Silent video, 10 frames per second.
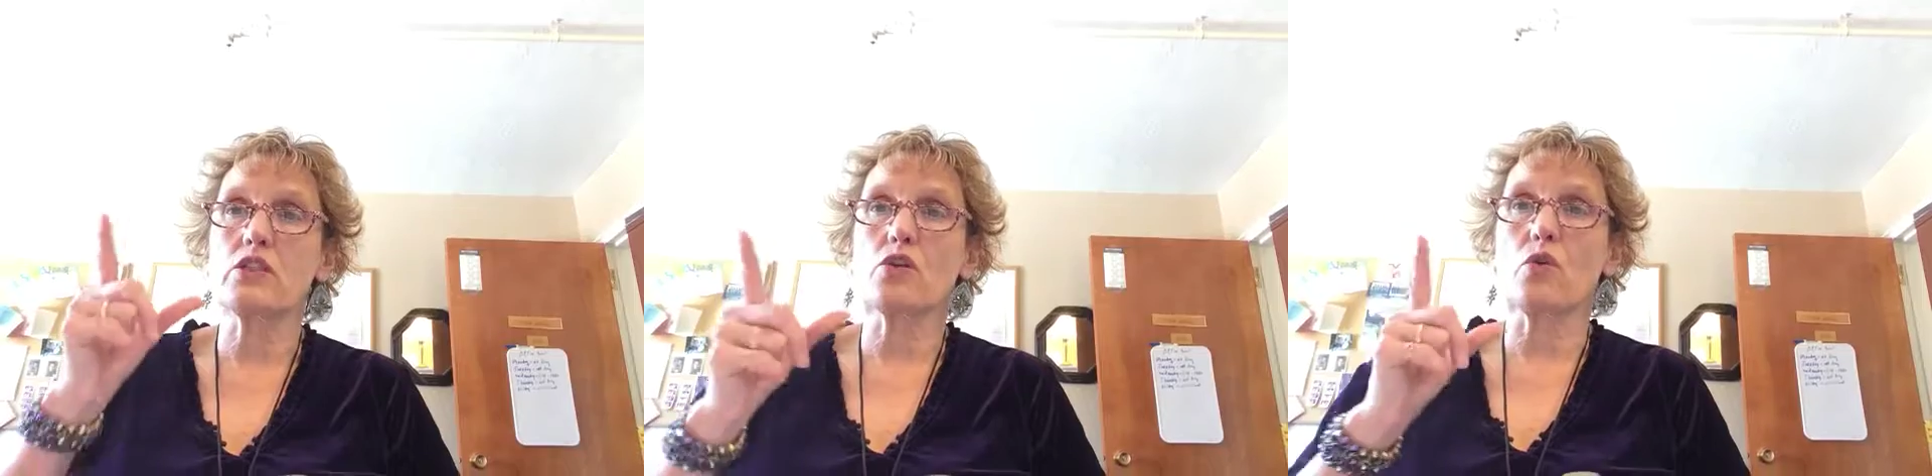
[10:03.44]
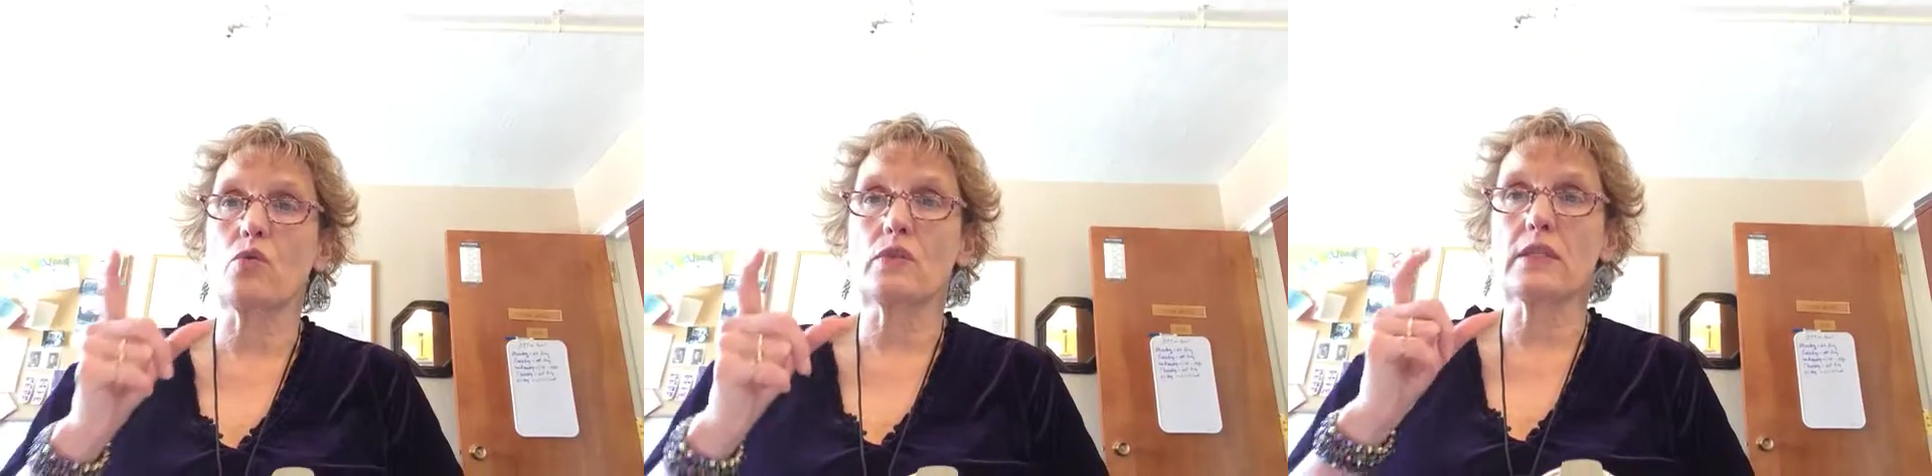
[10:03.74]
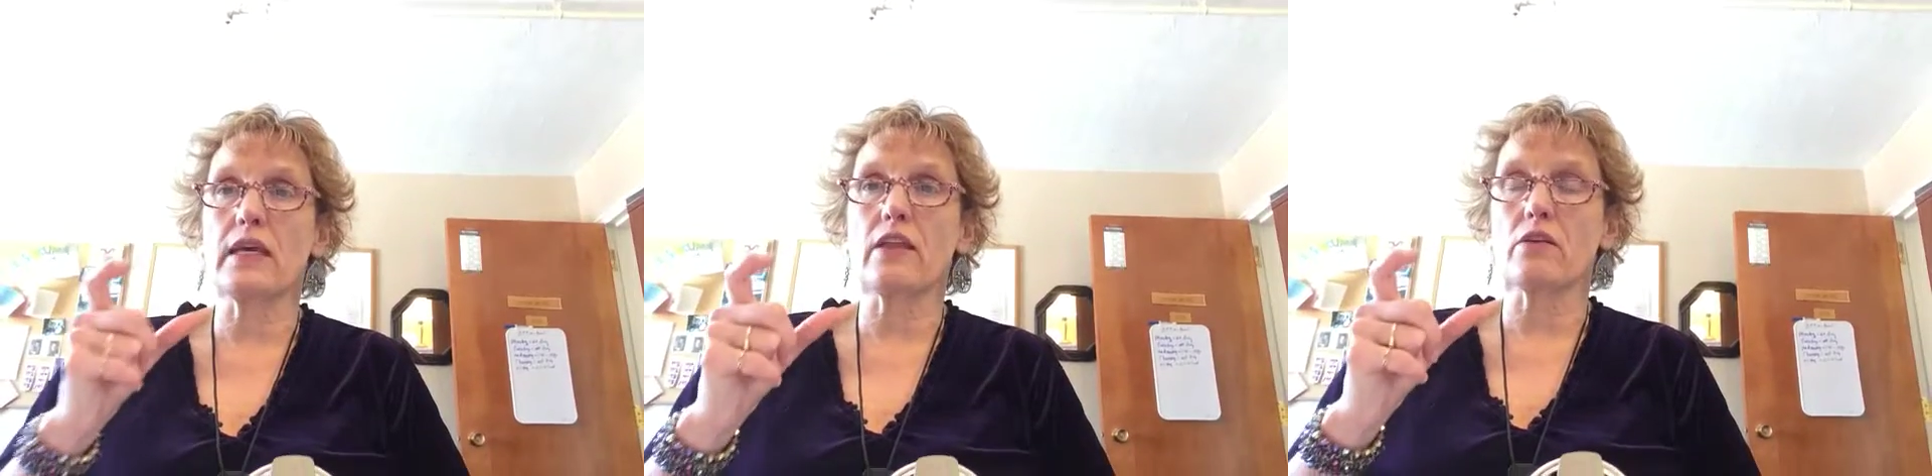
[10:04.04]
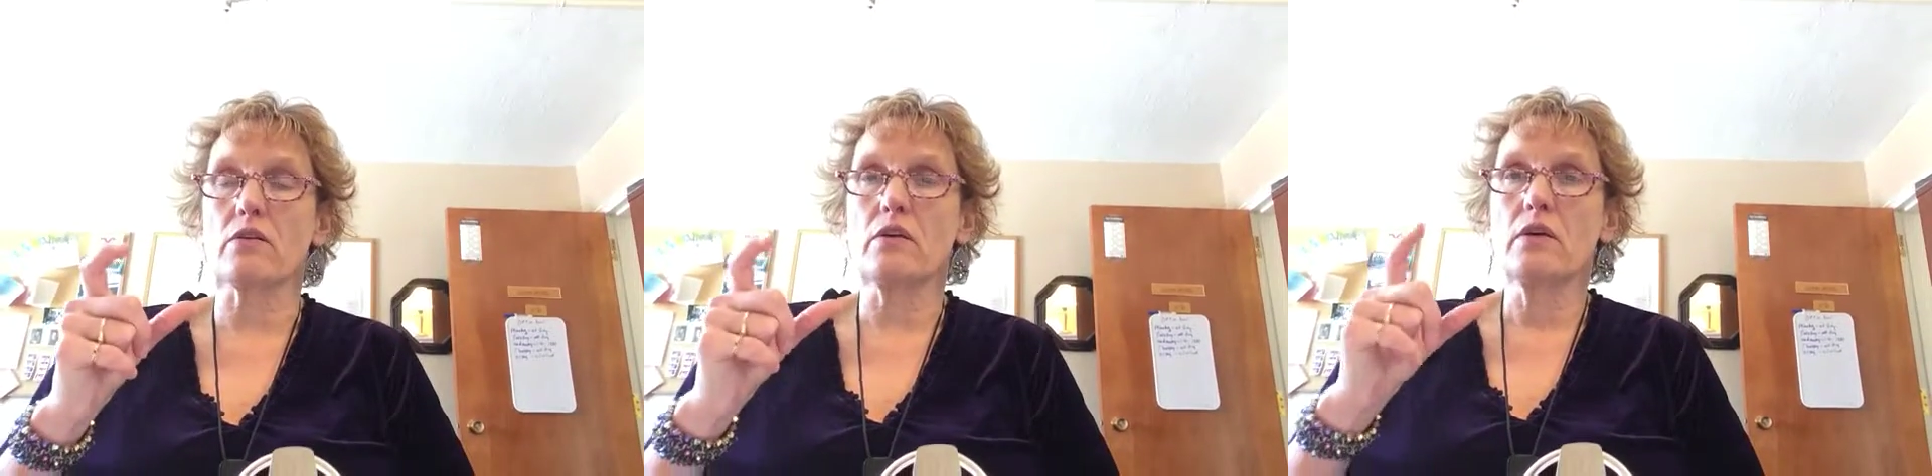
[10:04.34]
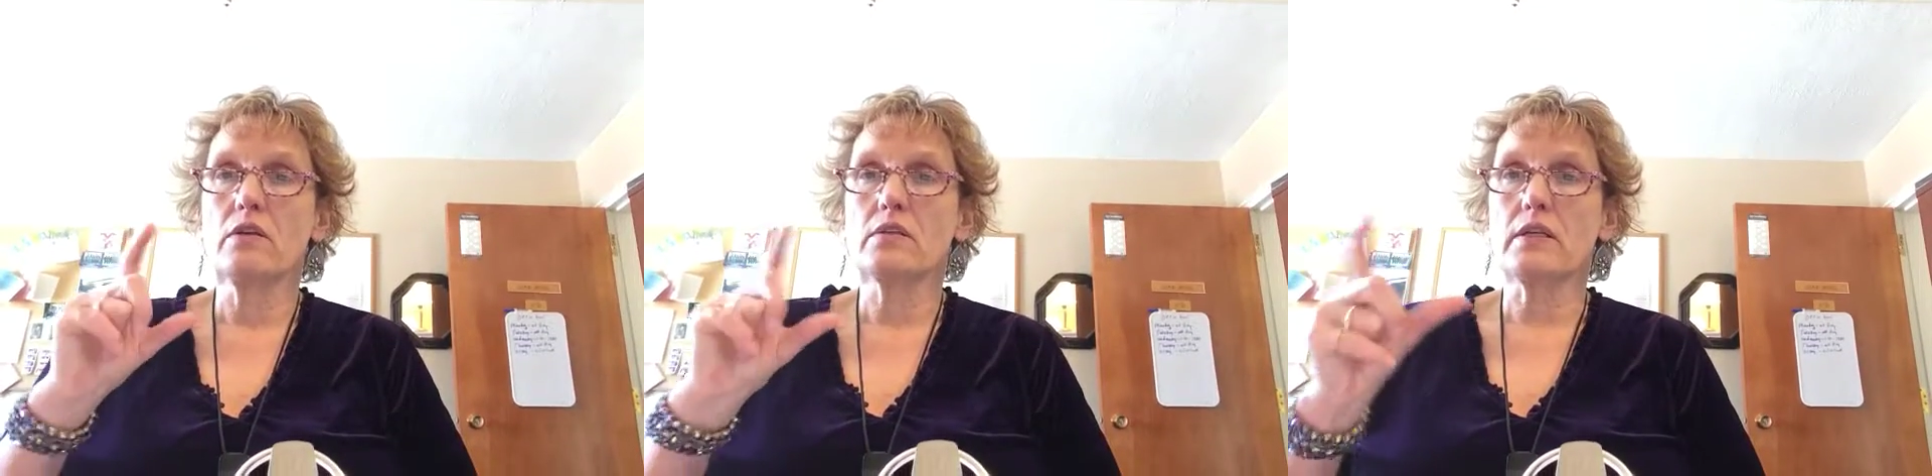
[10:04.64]
things go together.
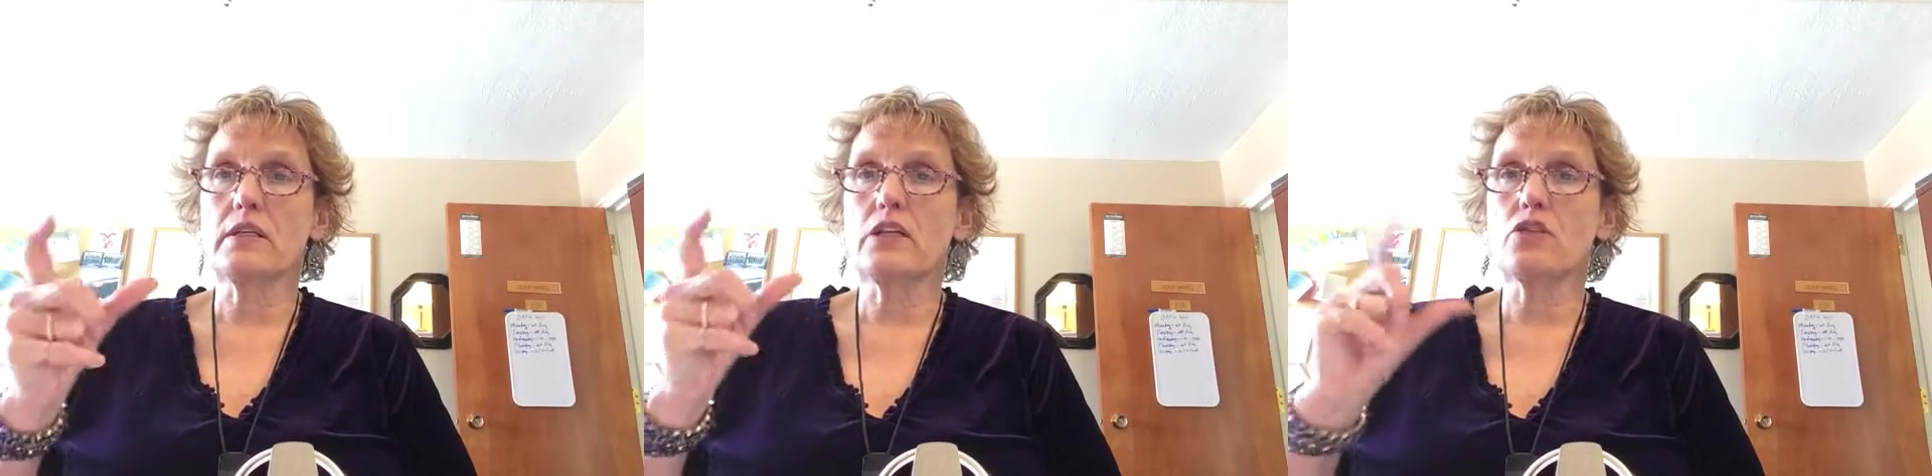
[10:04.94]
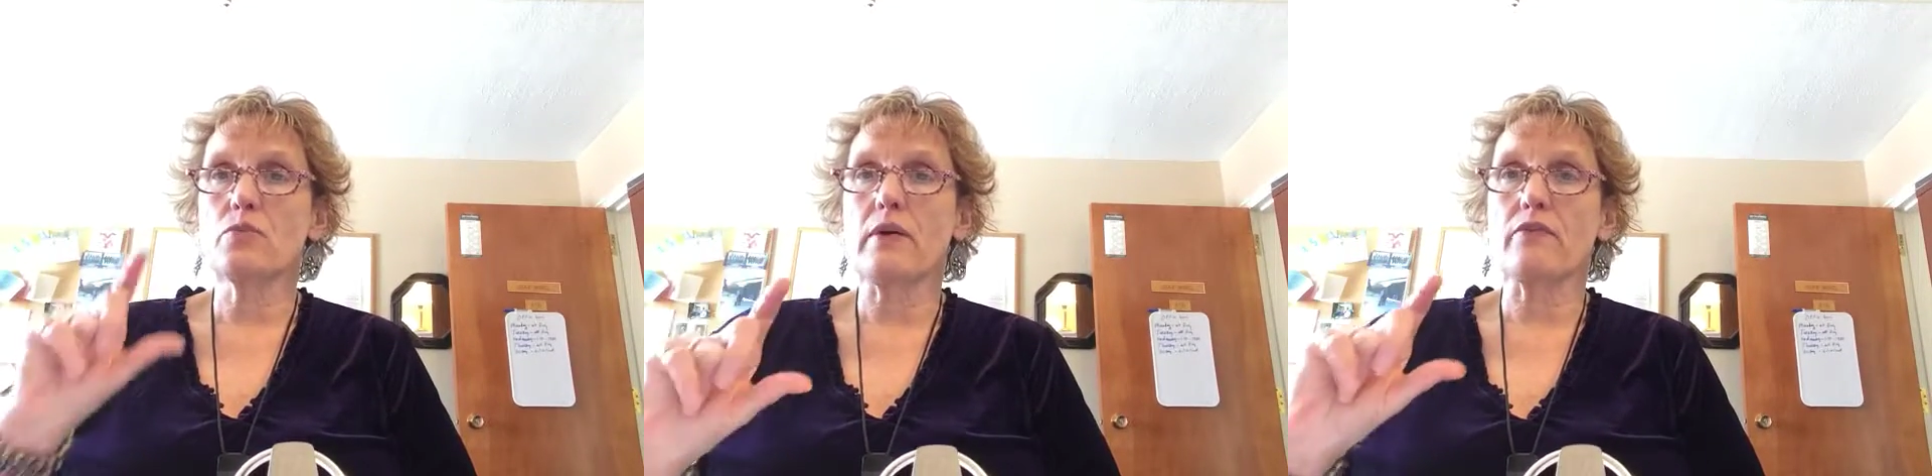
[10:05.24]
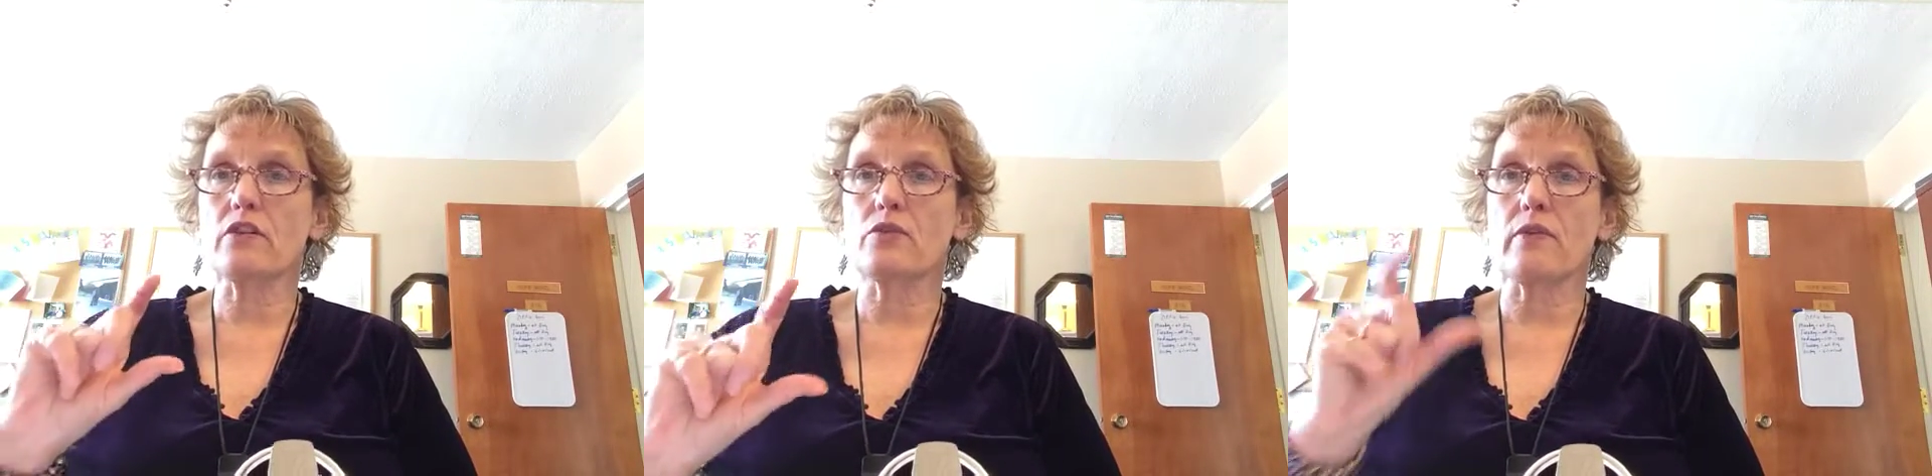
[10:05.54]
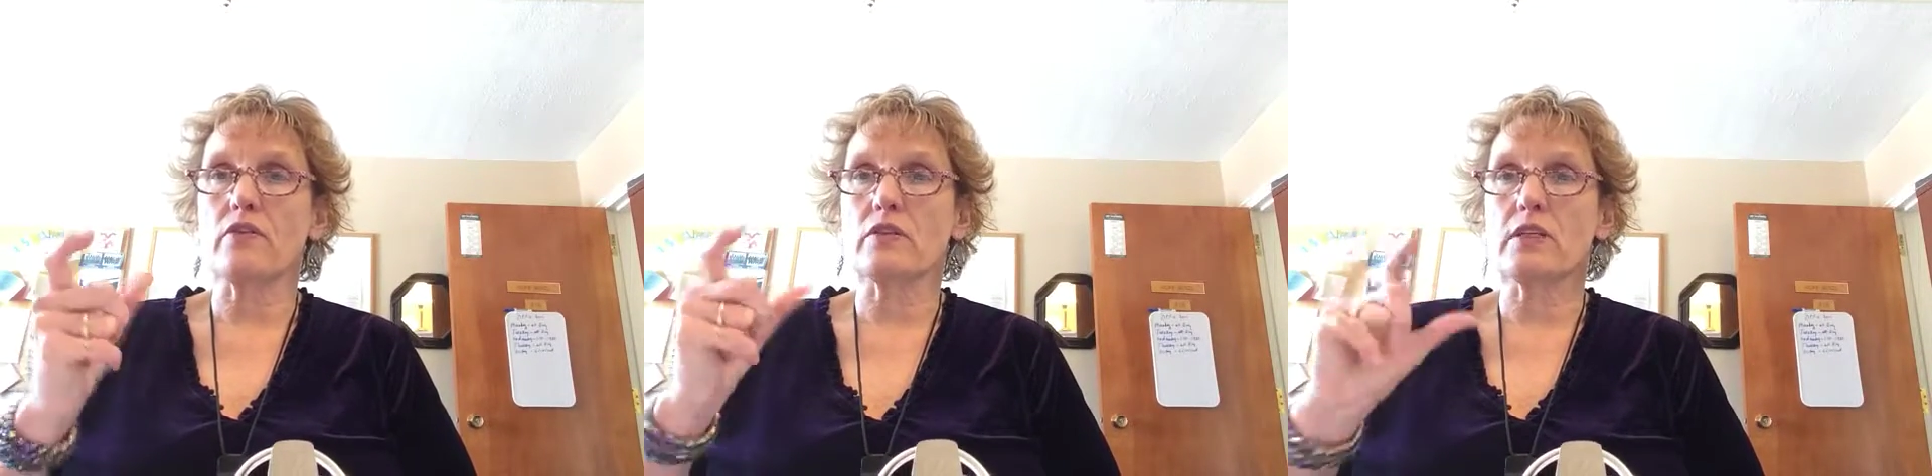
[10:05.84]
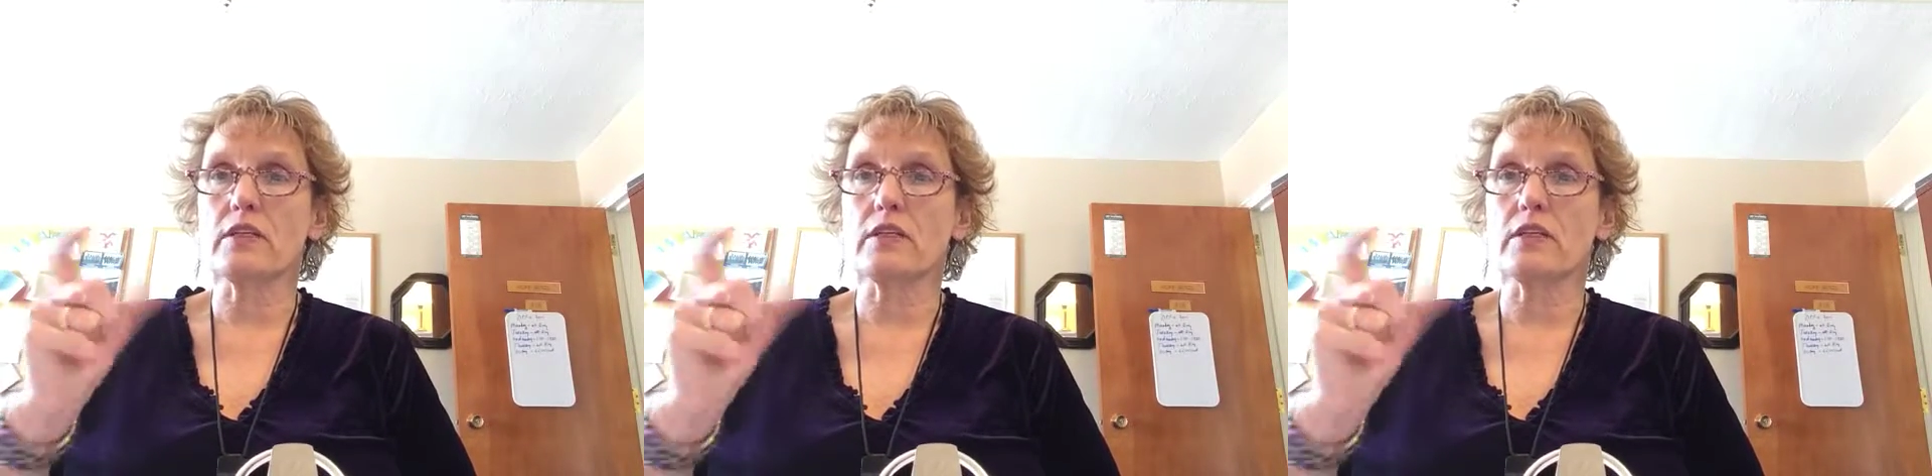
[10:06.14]
Citation, reference, reference,